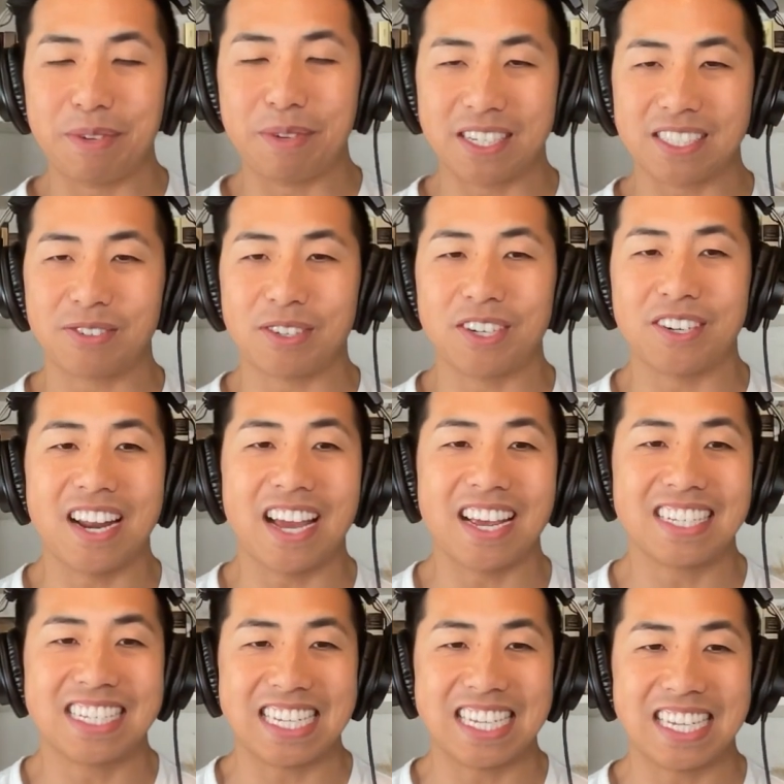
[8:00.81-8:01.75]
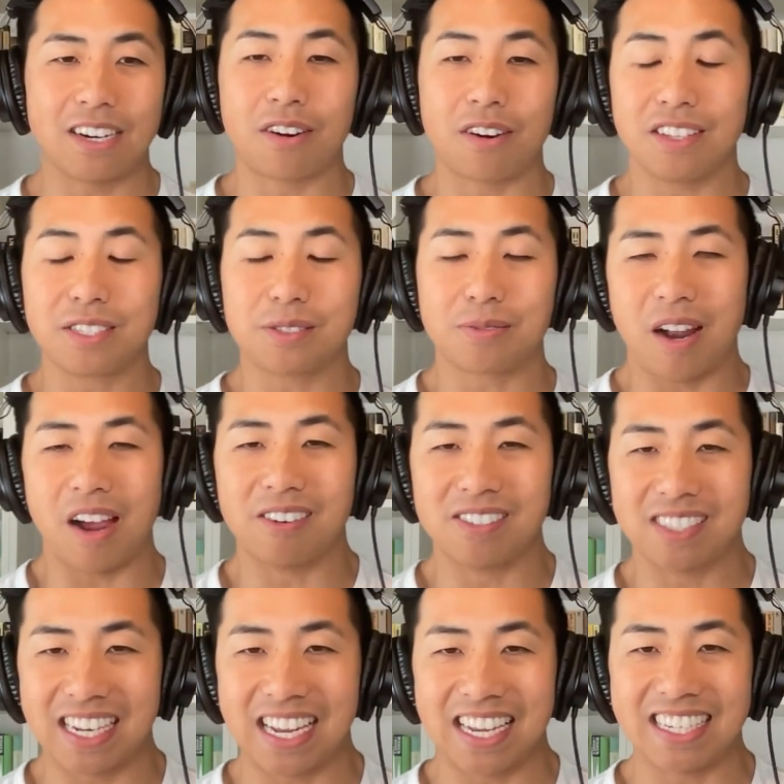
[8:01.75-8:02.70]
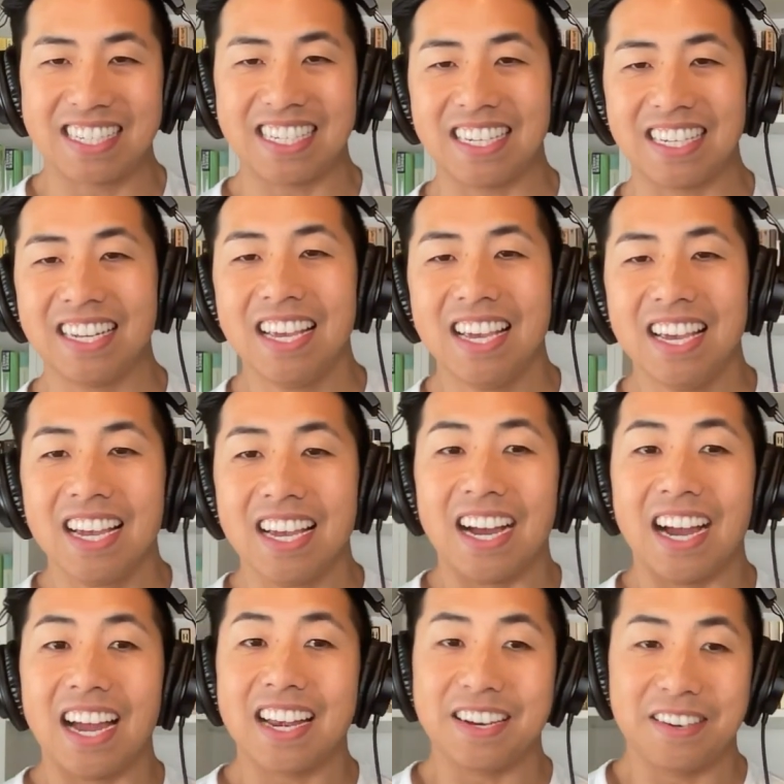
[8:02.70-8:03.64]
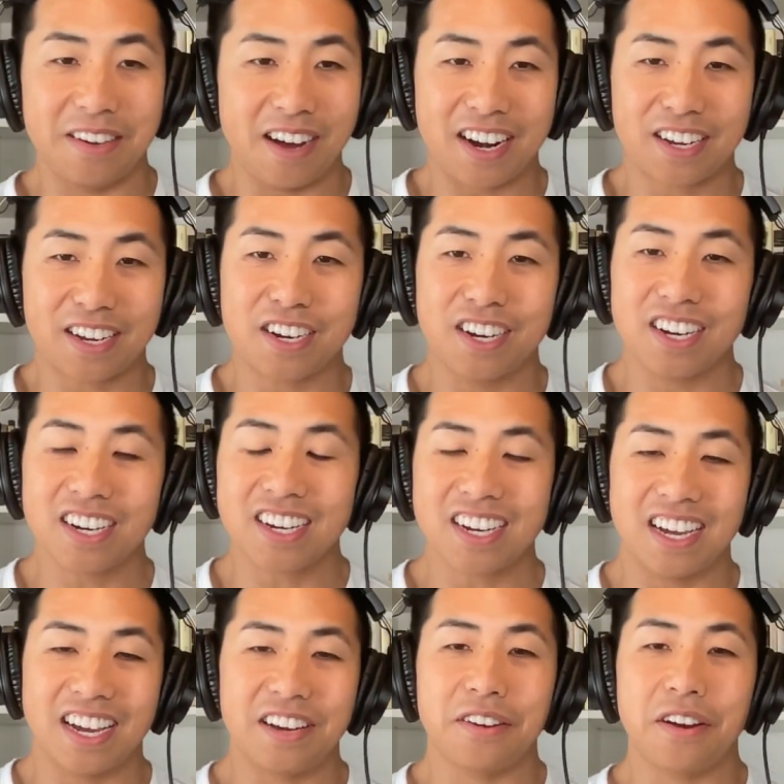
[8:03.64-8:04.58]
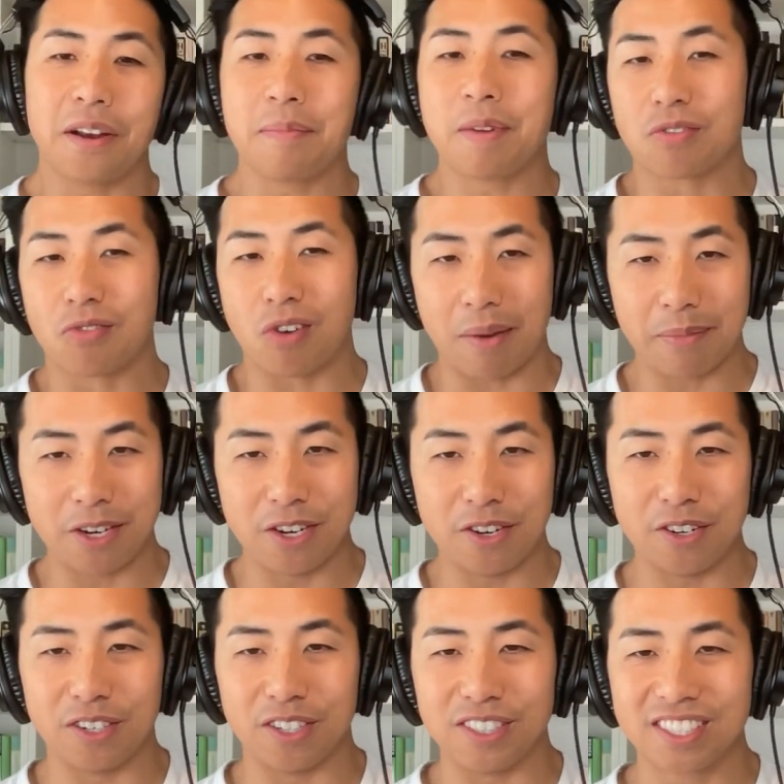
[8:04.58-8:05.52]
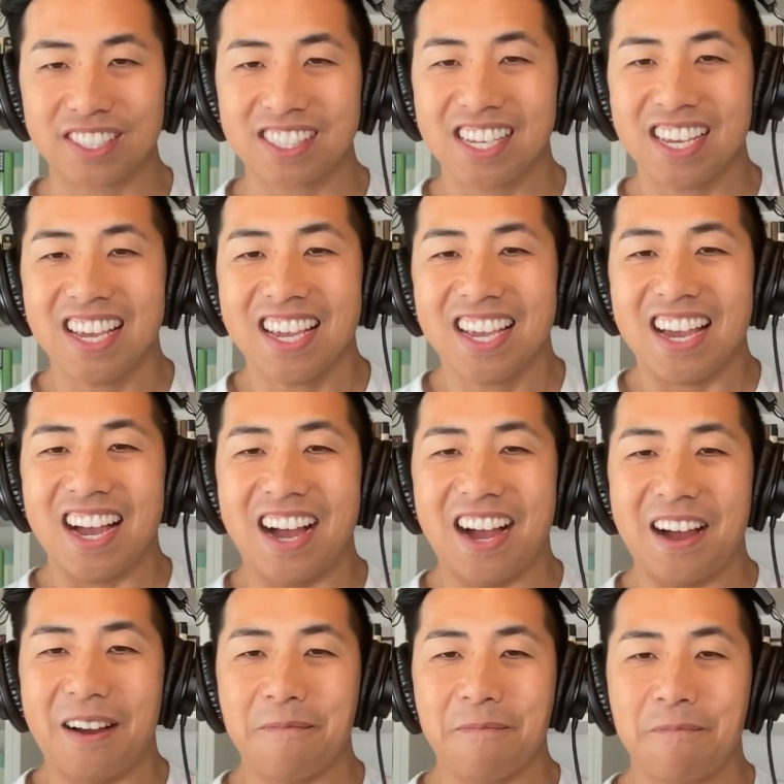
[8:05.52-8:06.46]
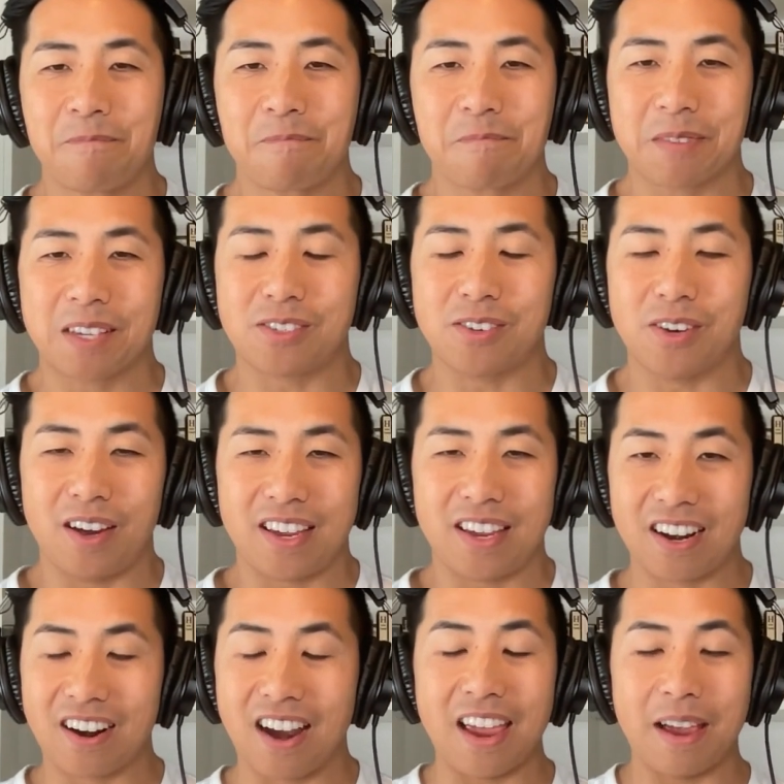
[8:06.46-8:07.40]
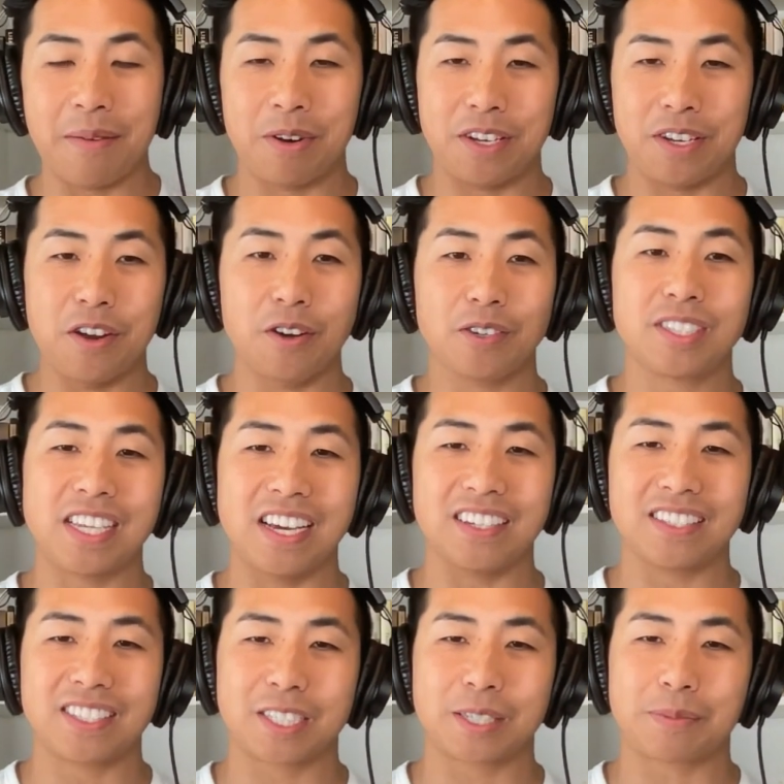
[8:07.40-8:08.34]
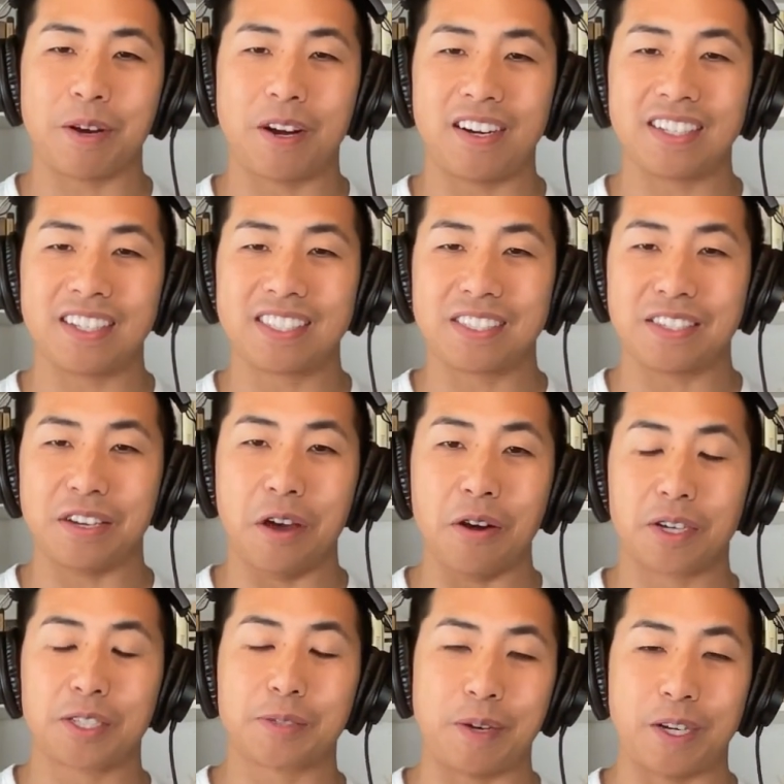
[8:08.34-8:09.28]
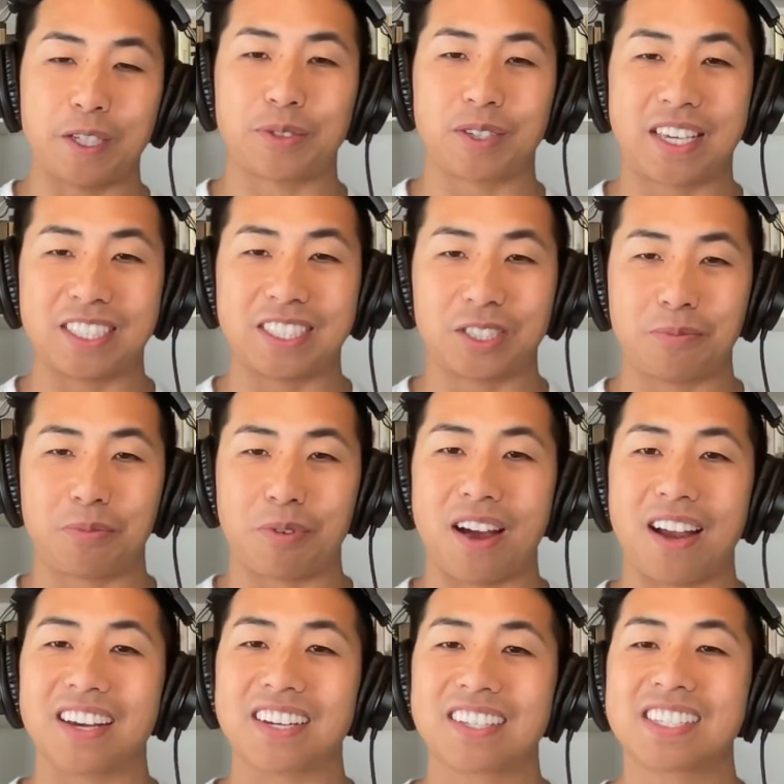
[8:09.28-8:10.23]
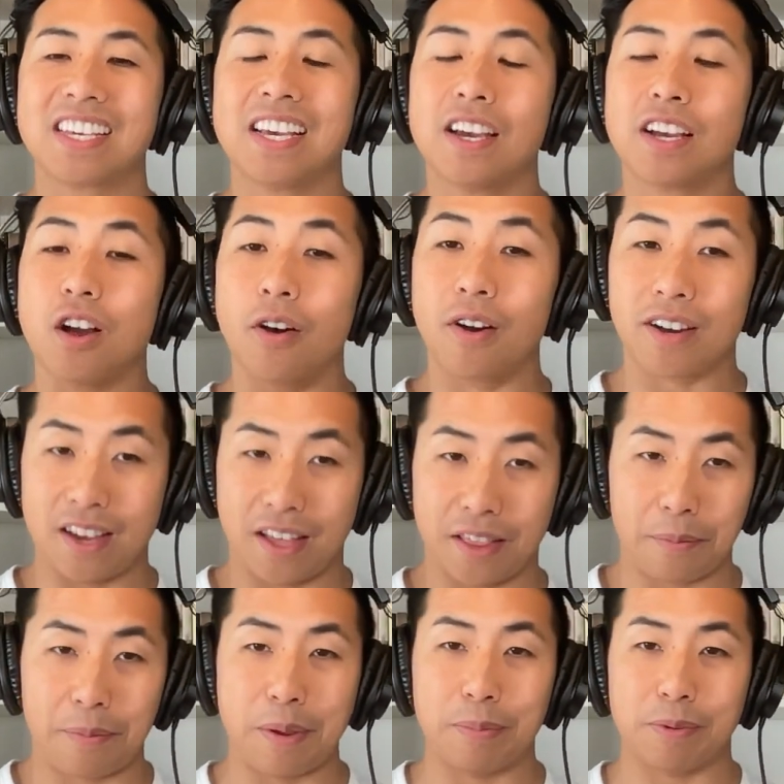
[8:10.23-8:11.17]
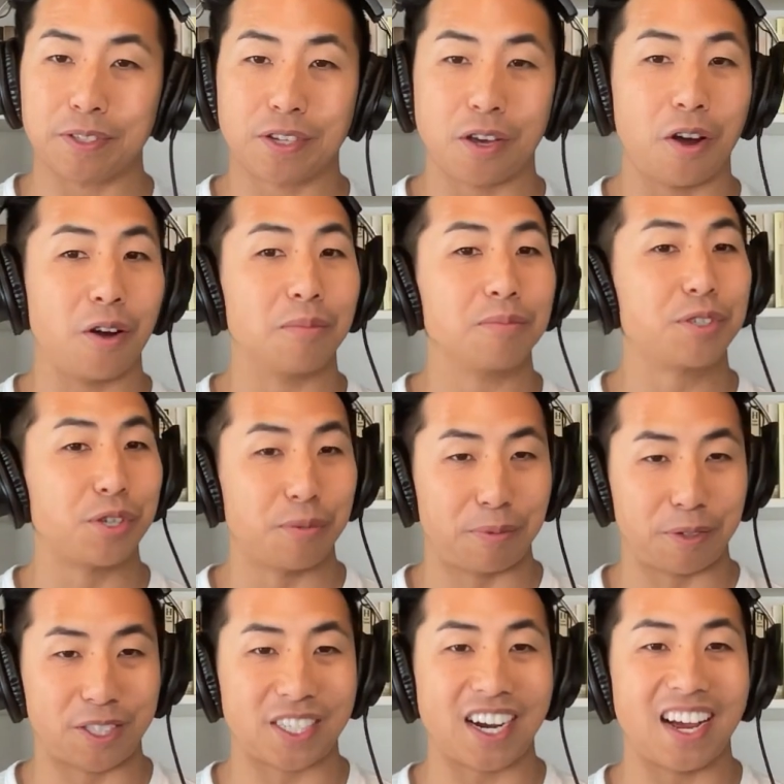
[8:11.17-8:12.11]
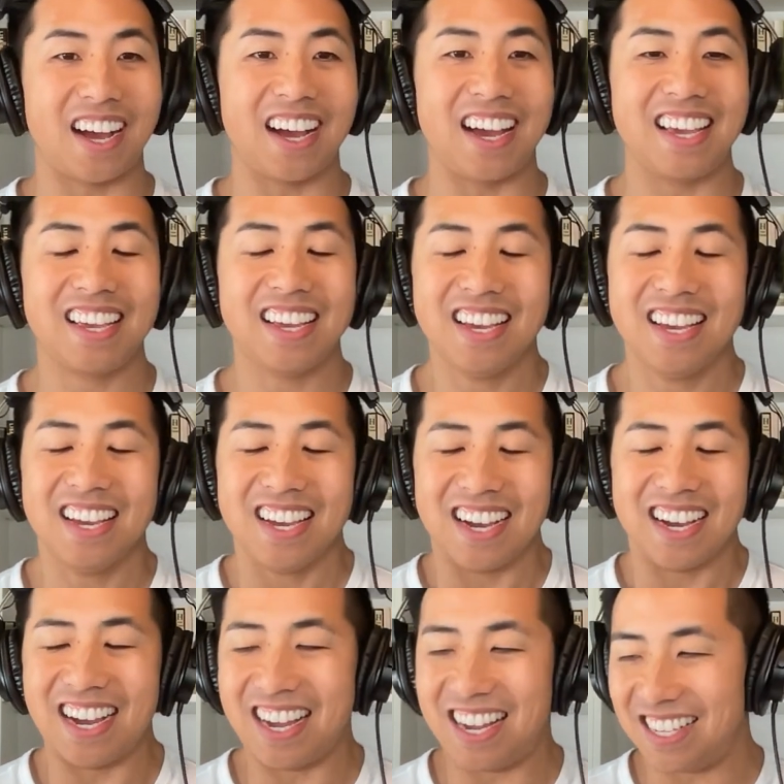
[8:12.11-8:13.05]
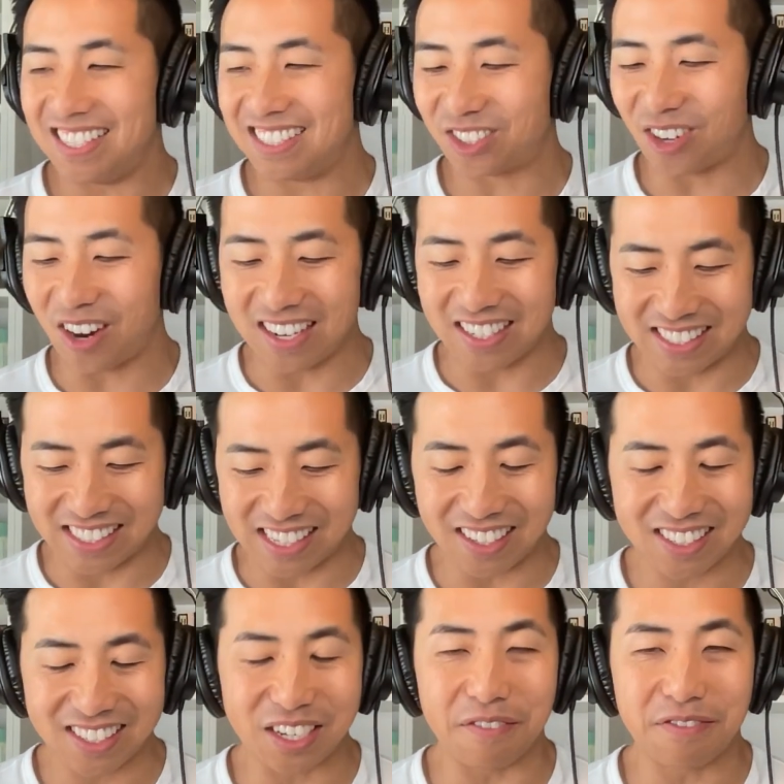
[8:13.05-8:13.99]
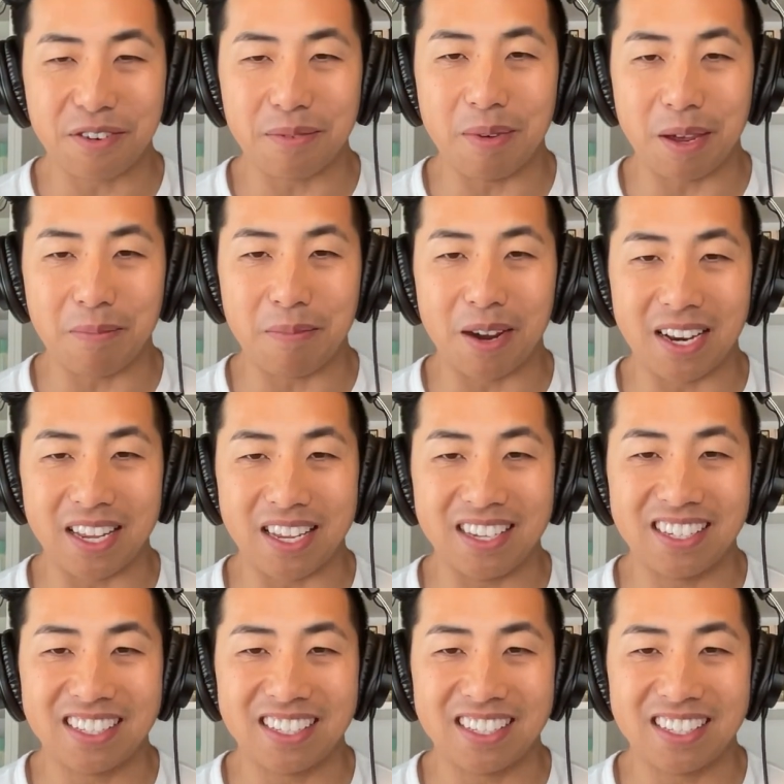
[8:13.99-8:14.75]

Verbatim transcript: because when you're 19, or at least when I was 19, I didn't know how to cook. I knew how to make ramen noodles. Um, so here I am with no sales experience, no experience with kitchen products, going to other people's homes, super shy, uh, trying to sell stuff to make money.